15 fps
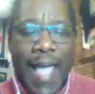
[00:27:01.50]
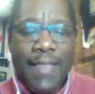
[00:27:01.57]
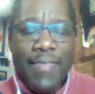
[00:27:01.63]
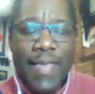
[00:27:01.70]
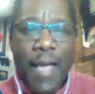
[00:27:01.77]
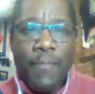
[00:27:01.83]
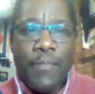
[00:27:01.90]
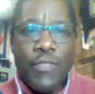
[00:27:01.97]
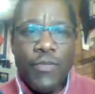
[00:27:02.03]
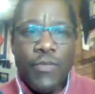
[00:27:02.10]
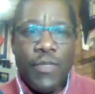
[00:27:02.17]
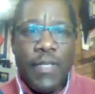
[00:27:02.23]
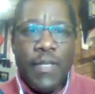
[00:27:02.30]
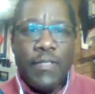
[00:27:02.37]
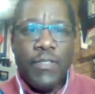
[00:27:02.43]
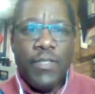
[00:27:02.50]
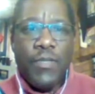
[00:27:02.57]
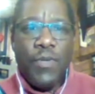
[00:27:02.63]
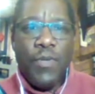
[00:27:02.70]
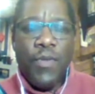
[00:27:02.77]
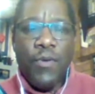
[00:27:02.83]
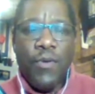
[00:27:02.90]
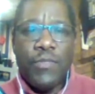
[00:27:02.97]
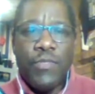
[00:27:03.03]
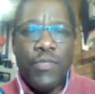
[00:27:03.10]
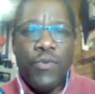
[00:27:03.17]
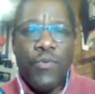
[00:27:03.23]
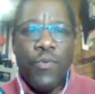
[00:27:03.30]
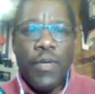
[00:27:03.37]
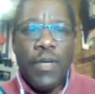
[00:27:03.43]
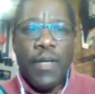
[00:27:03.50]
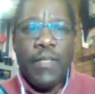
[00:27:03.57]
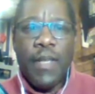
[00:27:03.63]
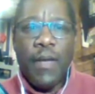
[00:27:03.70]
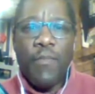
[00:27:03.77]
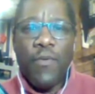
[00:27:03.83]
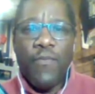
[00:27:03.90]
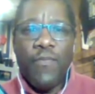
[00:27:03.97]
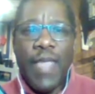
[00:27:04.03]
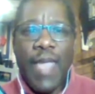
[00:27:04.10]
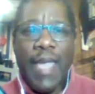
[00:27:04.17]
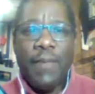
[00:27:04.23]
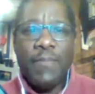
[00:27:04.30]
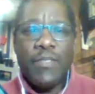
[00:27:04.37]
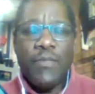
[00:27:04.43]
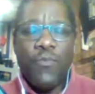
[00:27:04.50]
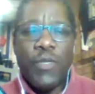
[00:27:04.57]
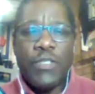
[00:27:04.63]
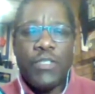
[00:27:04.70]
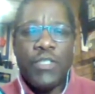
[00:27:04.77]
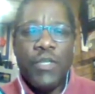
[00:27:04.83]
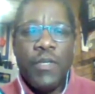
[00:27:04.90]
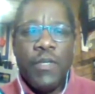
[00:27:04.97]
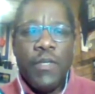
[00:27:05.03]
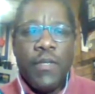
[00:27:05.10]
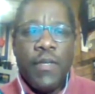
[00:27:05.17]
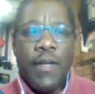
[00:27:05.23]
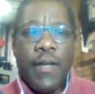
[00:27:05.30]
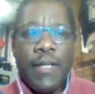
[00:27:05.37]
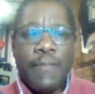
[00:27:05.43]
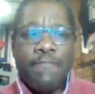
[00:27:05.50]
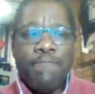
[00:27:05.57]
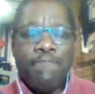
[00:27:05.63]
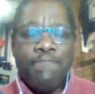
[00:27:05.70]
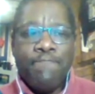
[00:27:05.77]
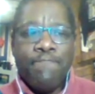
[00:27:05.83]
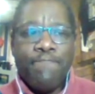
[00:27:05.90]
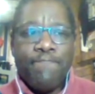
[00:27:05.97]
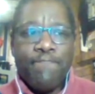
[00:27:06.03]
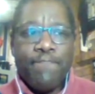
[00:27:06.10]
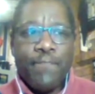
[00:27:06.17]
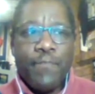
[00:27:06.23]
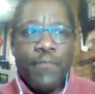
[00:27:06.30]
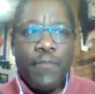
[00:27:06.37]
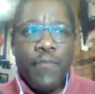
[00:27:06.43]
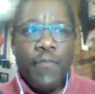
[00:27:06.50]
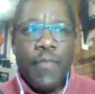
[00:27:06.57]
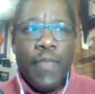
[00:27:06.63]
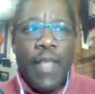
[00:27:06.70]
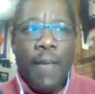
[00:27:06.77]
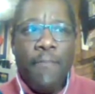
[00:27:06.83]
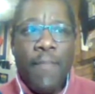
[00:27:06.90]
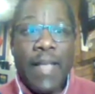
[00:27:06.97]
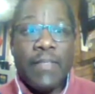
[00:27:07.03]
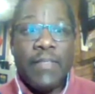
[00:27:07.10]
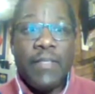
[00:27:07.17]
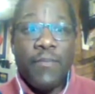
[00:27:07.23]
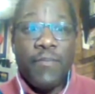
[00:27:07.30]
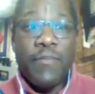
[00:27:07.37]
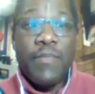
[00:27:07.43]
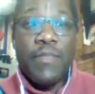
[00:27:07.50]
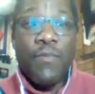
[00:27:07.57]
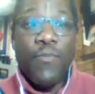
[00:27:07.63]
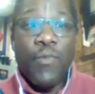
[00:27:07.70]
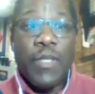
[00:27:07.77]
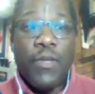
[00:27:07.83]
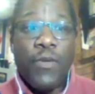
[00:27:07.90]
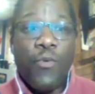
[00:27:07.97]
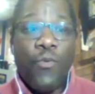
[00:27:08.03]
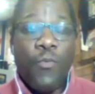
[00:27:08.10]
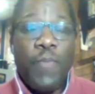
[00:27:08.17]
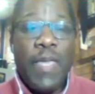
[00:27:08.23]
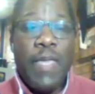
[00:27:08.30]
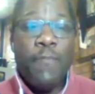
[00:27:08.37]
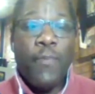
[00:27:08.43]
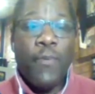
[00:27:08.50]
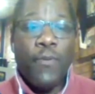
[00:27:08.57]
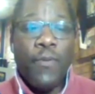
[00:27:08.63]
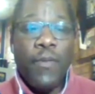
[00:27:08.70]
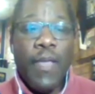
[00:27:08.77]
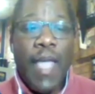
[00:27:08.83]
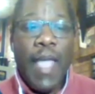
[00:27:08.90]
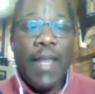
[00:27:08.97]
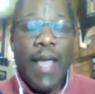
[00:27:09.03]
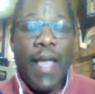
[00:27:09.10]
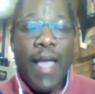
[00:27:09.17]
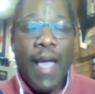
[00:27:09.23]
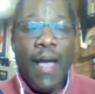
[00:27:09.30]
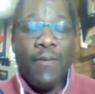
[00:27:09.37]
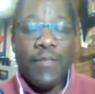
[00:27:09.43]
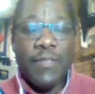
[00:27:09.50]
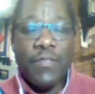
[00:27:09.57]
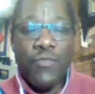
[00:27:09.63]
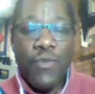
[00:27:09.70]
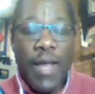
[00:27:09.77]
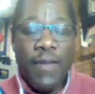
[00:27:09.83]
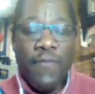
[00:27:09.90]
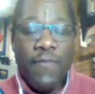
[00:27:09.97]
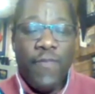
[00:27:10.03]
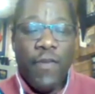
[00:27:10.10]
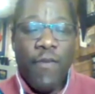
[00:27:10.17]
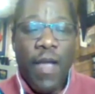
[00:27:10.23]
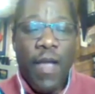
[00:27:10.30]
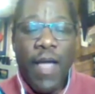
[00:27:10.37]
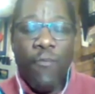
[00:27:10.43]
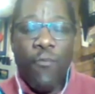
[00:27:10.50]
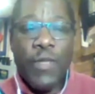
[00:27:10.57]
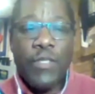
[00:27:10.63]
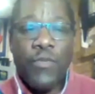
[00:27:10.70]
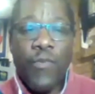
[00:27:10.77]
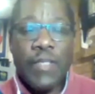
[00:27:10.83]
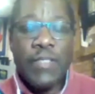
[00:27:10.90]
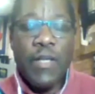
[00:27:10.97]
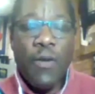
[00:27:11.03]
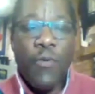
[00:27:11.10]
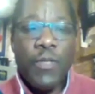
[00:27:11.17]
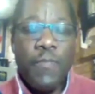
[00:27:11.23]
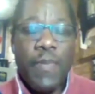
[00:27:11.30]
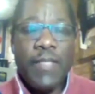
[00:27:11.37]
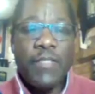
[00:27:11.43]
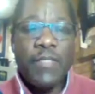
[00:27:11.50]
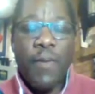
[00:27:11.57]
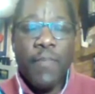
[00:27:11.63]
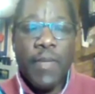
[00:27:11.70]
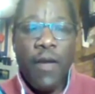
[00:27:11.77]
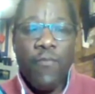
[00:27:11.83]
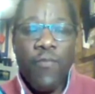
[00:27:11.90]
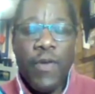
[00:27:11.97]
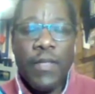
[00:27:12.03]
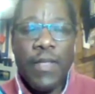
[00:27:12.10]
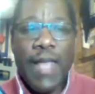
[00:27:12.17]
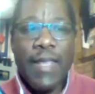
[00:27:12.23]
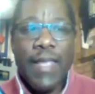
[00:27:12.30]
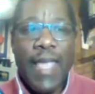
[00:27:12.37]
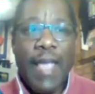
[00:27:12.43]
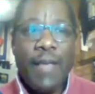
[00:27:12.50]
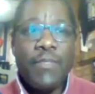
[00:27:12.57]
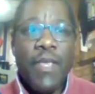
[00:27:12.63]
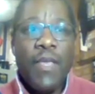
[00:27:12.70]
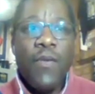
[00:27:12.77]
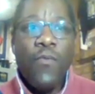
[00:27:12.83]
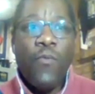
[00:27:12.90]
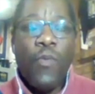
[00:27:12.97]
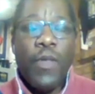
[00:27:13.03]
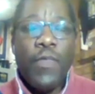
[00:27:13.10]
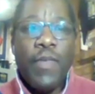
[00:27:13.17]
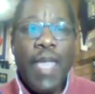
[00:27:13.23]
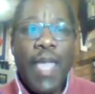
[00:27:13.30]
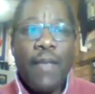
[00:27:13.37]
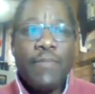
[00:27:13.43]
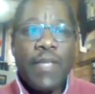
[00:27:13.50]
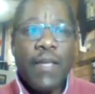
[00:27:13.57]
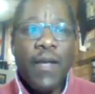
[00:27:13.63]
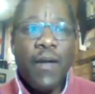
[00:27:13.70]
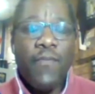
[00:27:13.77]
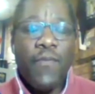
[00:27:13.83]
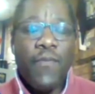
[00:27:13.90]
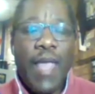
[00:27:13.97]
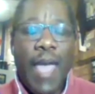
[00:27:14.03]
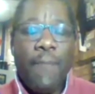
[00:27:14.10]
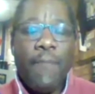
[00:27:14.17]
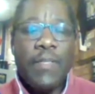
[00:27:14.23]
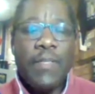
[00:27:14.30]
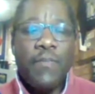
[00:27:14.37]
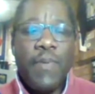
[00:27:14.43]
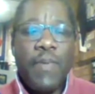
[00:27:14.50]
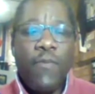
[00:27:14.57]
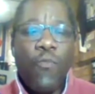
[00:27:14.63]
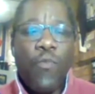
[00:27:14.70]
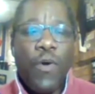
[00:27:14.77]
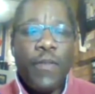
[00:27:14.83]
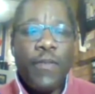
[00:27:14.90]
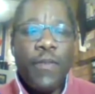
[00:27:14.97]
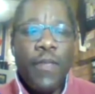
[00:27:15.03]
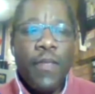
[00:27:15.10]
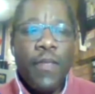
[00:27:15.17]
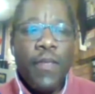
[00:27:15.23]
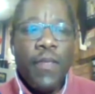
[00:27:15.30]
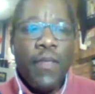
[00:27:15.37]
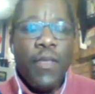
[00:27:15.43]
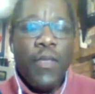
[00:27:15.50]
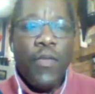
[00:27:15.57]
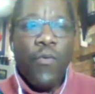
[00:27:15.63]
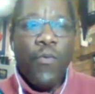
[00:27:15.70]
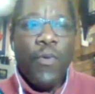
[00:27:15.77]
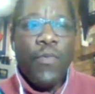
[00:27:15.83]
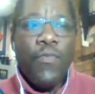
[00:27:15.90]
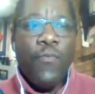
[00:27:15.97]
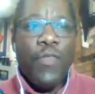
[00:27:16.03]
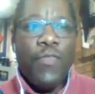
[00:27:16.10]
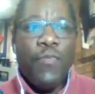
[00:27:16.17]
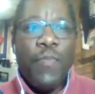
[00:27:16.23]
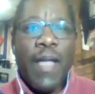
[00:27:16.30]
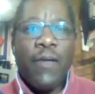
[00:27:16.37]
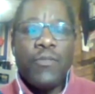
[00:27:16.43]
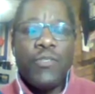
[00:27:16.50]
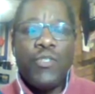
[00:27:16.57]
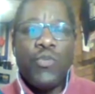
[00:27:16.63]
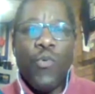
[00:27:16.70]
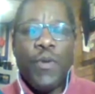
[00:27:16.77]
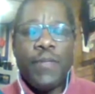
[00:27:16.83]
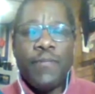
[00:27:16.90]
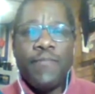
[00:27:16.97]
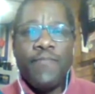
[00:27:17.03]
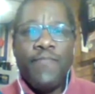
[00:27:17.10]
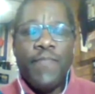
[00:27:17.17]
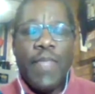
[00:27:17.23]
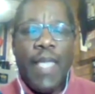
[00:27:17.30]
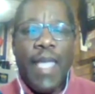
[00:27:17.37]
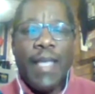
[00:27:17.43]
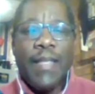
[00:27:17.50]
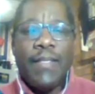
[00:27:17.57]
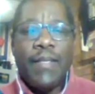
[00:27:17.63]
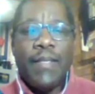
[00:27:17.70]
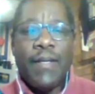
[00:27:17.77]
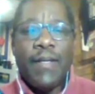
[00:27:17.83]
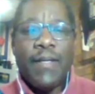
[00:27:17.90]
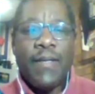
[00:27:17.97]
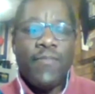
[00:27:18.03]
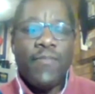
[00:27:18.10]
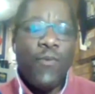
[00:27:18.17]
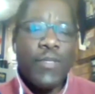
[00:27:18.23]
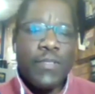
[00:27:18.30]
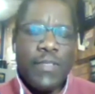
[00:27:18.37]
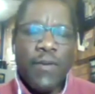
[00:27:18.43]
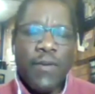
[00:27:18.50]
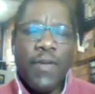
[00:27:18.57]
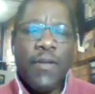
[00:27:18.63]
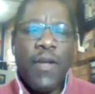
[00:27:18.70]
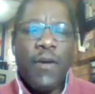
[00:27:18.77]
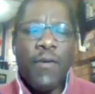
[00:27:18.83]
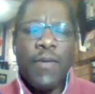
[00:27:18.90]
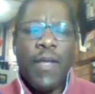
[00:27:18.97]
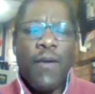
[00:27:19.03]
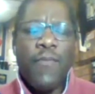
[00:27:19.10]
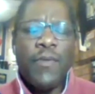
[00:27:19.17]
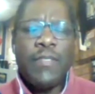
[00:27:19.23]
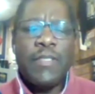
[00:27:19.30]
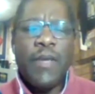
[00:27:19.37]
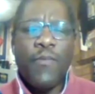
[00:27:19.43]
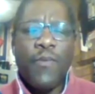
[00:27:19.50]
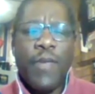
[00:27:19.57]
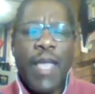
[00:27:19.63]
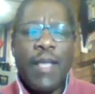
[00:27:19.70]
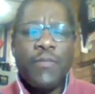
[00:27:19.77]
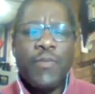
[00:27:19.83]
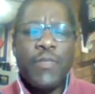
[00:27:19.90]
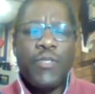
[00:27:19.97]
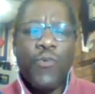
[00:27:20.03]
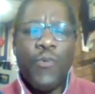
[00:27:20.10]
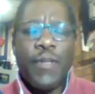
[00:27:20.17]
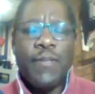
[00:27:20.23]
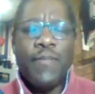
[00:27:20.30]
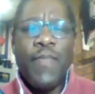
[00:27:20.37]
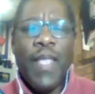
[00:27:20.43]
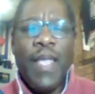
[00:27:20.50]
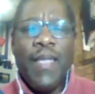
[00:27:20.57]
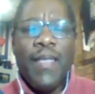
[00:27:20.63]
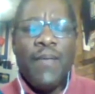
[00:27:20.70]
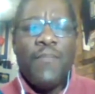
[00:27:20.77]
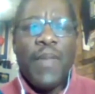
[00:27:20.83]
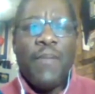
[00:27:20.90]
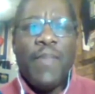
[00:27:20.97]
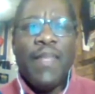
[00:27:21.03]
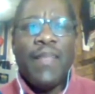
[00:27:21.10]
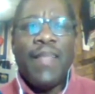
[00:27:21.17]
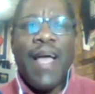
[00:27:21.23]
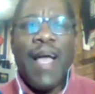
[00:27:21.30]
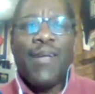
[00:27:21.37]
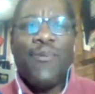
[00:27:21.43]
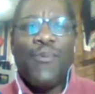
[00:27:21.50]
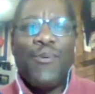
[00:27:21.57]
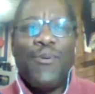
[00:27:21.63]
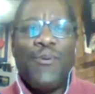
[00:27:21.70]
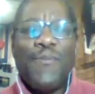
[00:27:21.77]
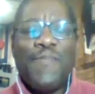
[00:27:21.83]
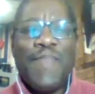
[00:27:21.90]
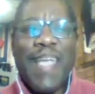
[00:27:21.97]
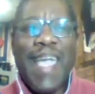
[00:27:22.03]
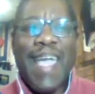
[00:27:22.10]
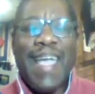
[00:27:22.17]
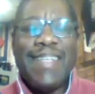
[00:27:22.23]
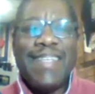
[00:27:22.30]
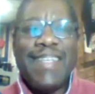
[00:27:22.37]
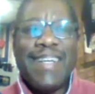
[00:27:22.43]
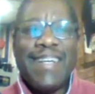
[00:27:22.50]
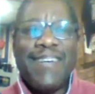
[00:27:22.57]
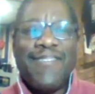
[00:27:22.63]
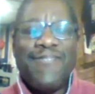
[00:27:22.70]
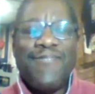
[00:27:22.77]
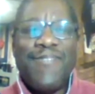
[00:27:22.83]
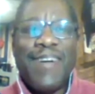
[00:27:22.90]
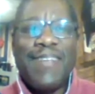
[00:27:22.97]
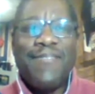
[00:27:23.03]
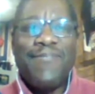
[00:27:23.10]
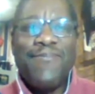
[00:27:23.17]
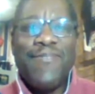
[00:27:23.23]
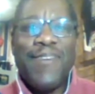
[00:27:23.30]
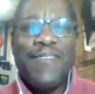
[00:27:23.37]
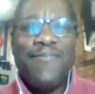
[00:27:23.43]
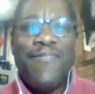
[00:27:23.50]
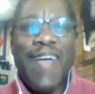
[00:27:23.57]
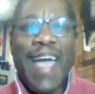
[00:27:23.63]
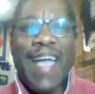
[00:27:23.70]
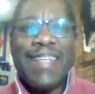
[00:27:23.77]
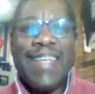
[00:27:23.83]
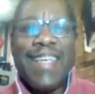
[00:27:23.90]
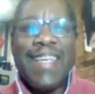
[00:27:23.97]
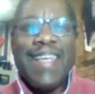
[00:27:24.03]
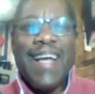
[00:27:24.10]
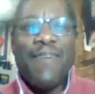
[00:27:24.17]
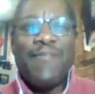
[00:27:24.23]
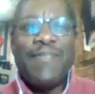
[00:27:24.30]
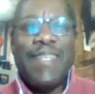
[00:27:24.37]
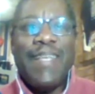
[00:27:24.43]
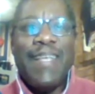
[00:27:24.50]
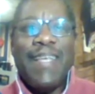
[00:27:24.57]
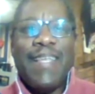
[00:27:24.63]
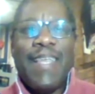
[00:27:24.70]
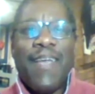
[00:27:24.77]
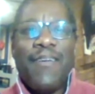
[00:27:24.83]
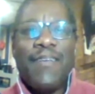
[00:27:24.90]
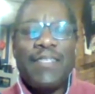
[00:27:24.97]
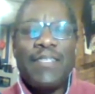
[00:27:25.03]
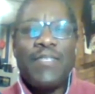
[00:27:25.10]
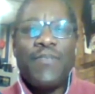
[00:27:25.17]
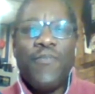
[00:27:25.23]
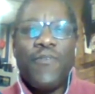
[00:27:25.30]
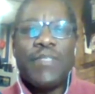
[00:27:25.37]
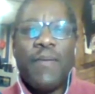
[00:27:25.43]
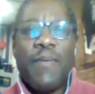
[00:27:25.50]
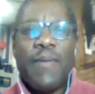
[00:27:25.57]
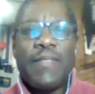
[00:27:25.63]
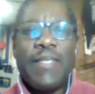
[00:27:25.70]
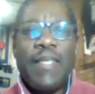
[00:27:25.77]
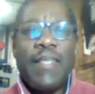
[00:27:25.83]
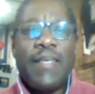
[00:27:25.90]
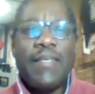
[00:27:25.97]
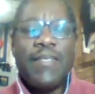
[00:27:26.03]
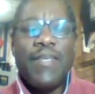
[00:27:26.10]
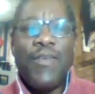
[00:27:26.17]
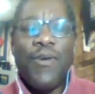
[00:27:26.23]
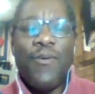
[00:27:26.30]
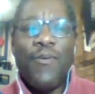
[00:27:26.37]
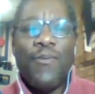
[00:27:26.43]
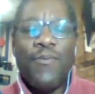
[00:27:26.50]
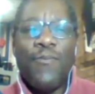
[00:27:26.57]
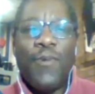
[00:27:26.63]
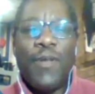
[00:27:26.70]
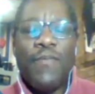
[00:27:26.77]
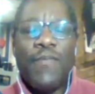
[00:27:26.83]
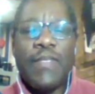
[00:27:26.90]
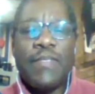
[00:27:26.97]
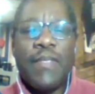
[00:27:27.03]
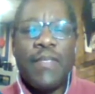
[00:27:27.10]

the opportunity to, do a number of games in which I met some really cool people, and I was trying to figure out what direction I wanted to be. So I'm covering a lot of games. One of the games I covered happened to be one, with Michael Jordan. And of course, covered several games with Jordan. But I'm in the locker room, and fun fact, I'm sitting in there, and this is the first time I've seen this. One of his,